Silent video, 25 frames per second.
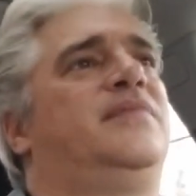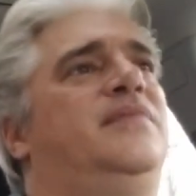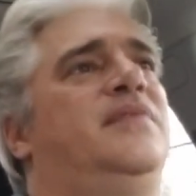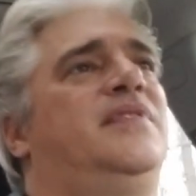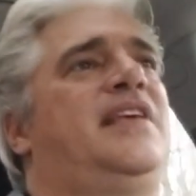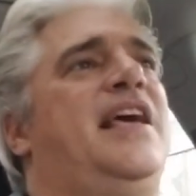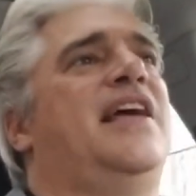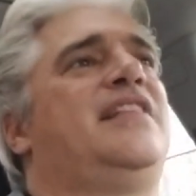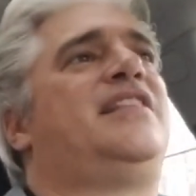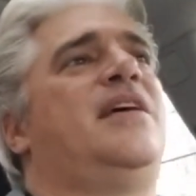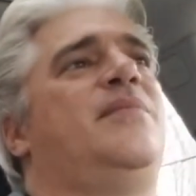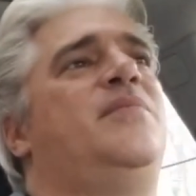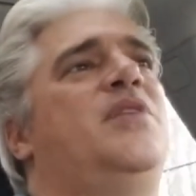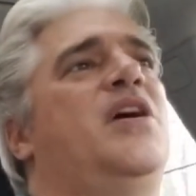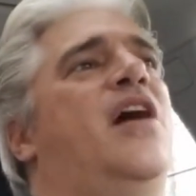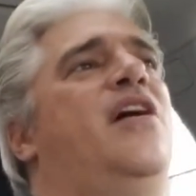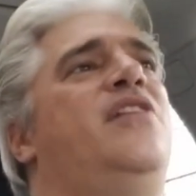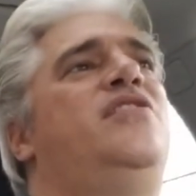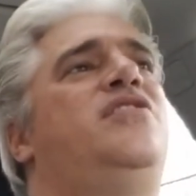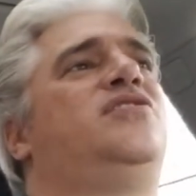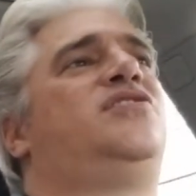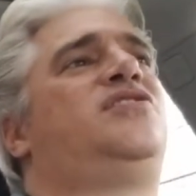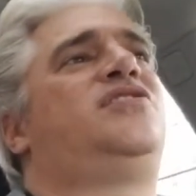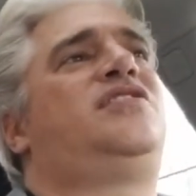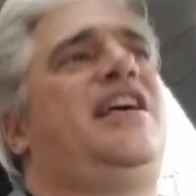get them to
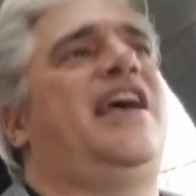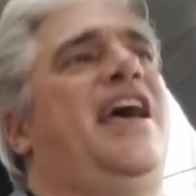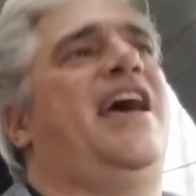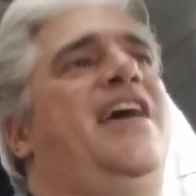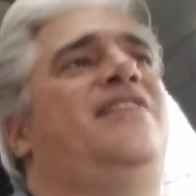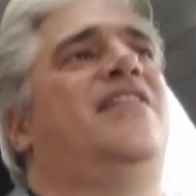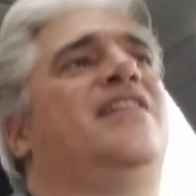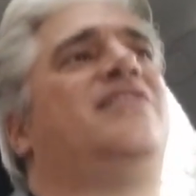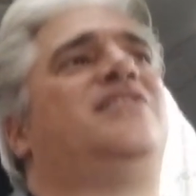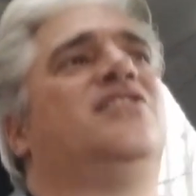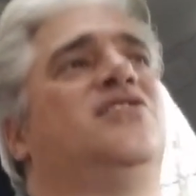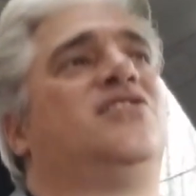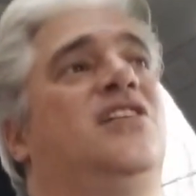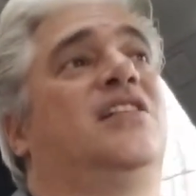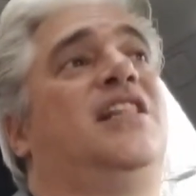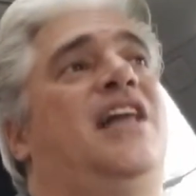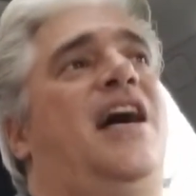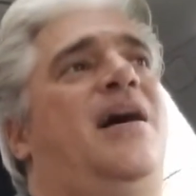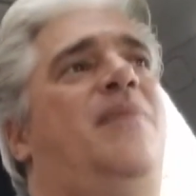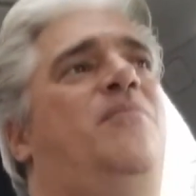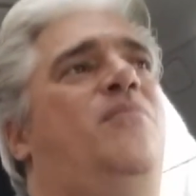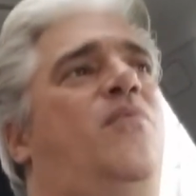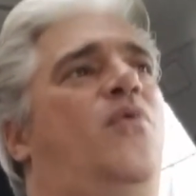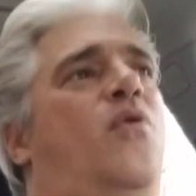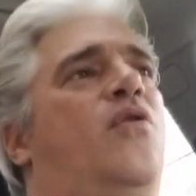understand that there's a
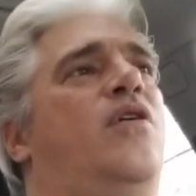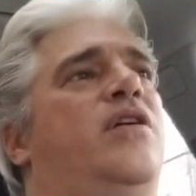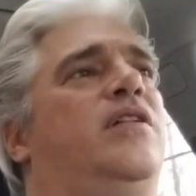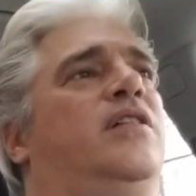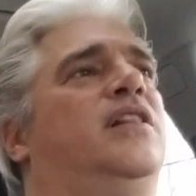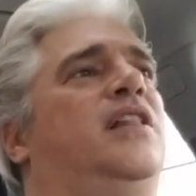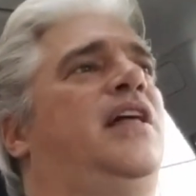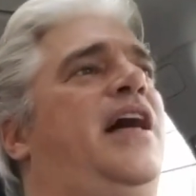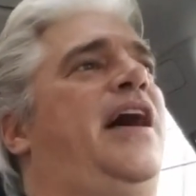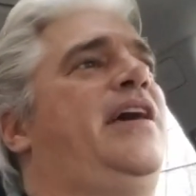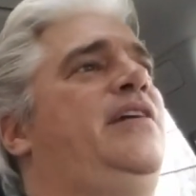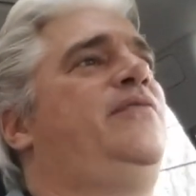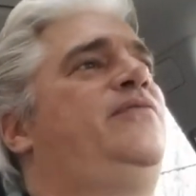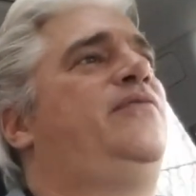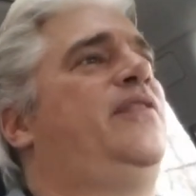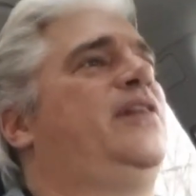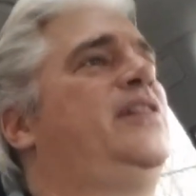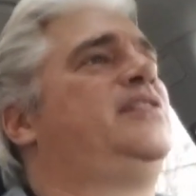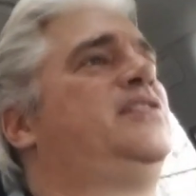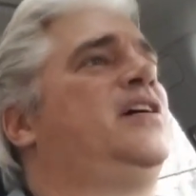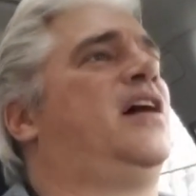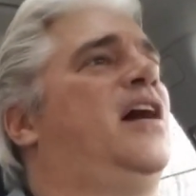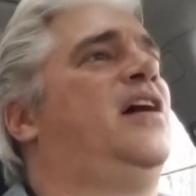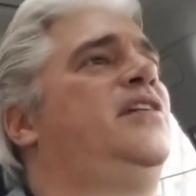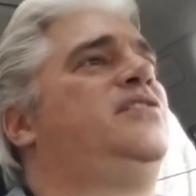lot more to life
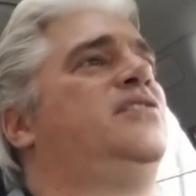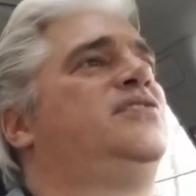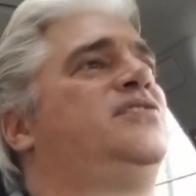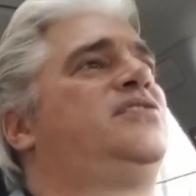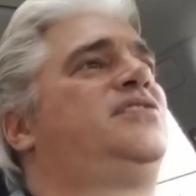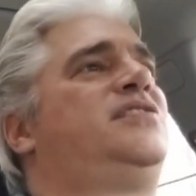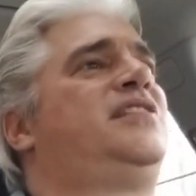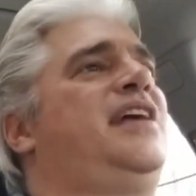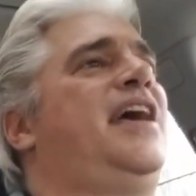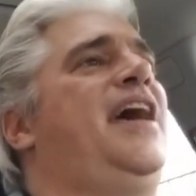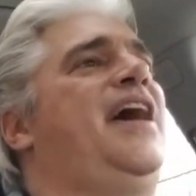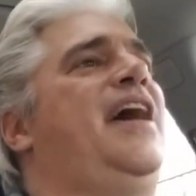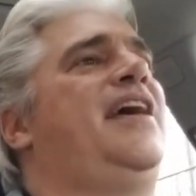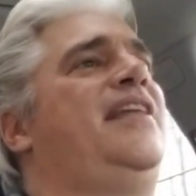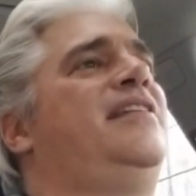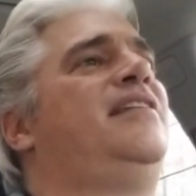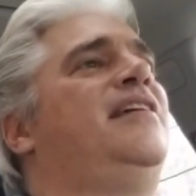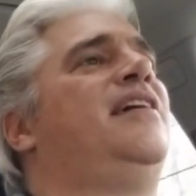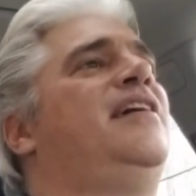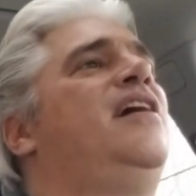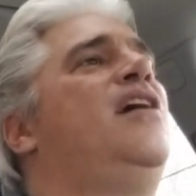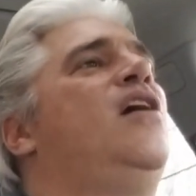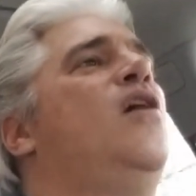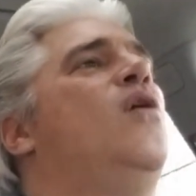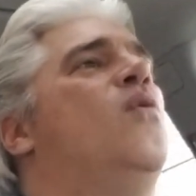and to understand
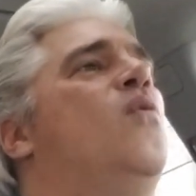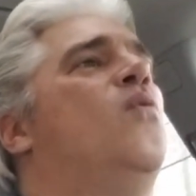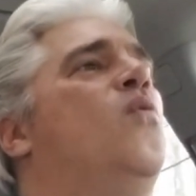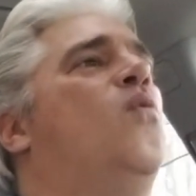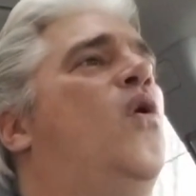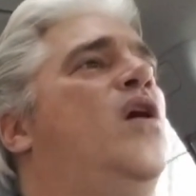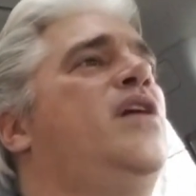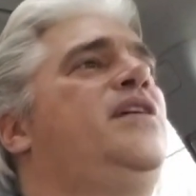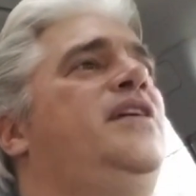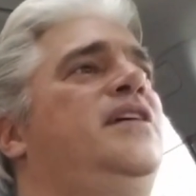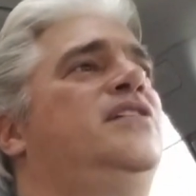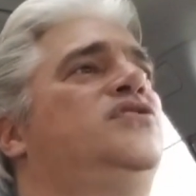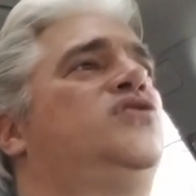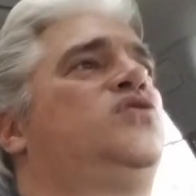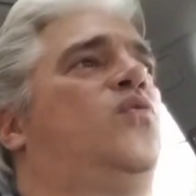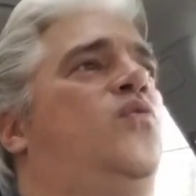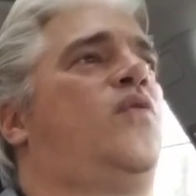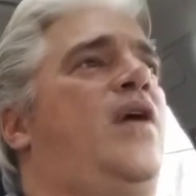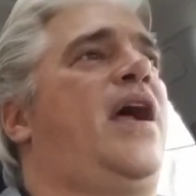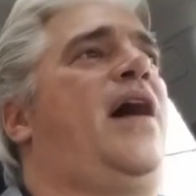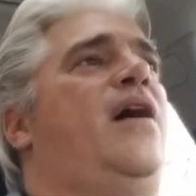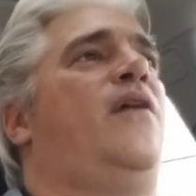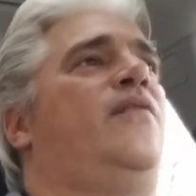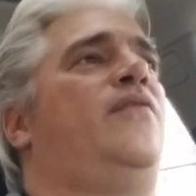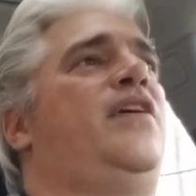what is
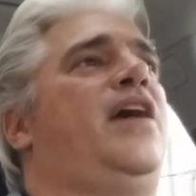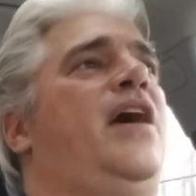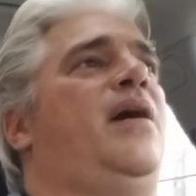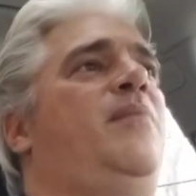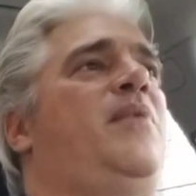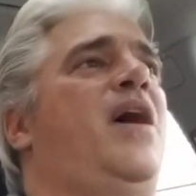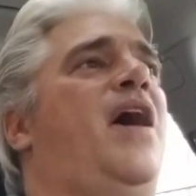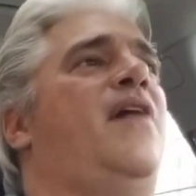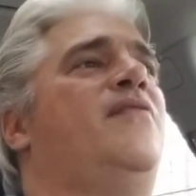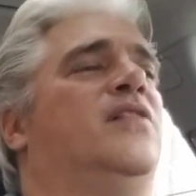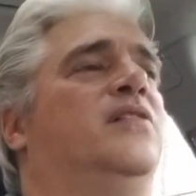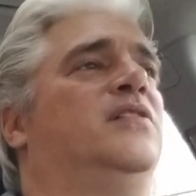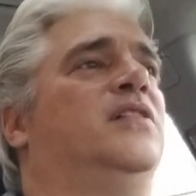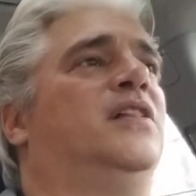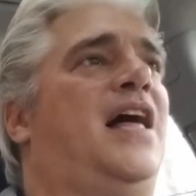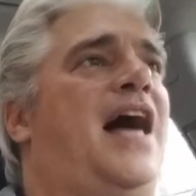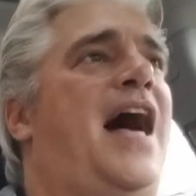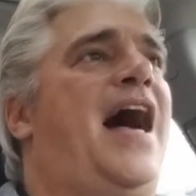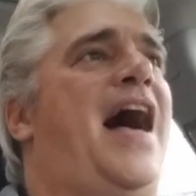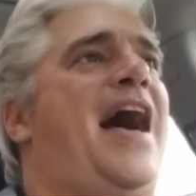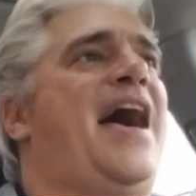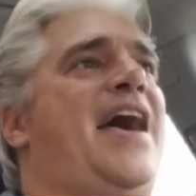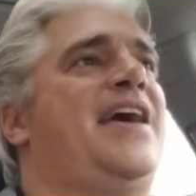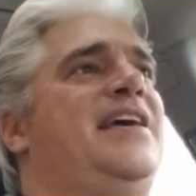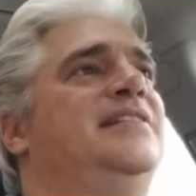around them and the
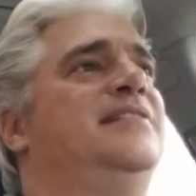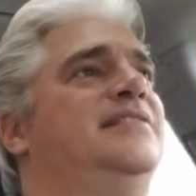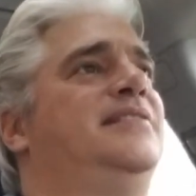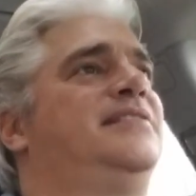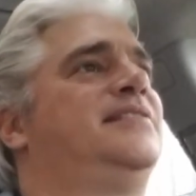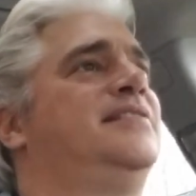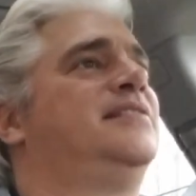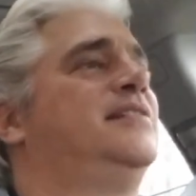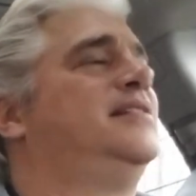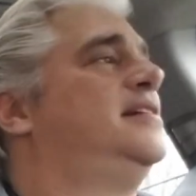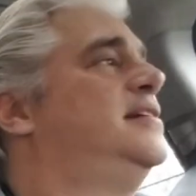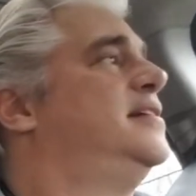lies